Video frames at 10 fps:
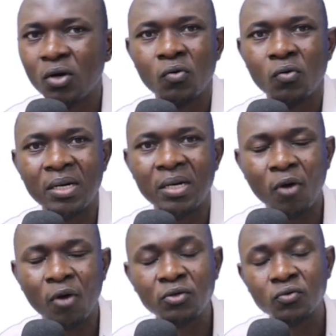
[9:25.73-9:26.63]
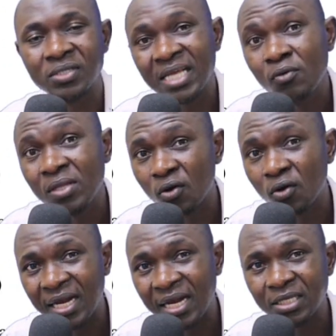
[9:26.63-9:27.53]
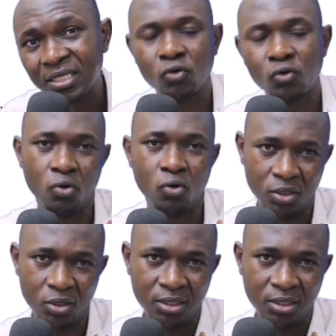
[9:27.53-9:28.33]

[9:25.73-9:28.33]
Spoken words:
will want to stay with the organization or not.